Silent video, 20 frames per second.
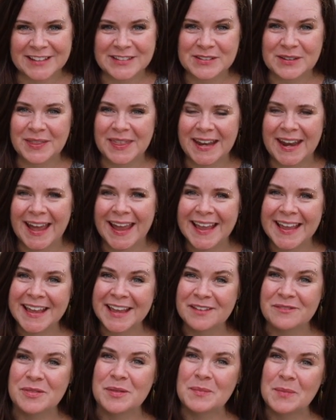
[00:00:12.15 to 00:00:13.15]
so that I can
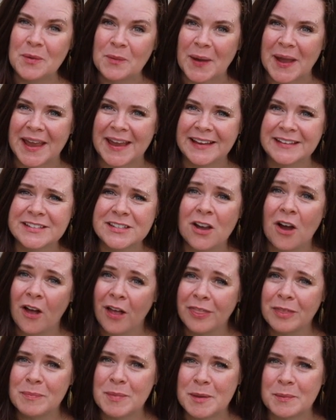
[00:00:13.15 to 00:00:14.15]
give them away to
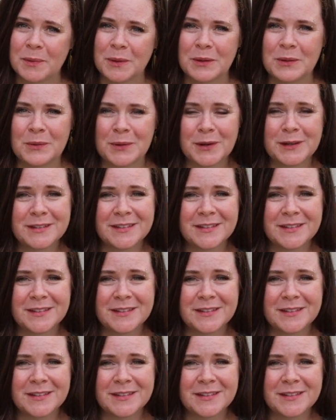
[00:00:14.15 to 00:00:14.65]
all the people who are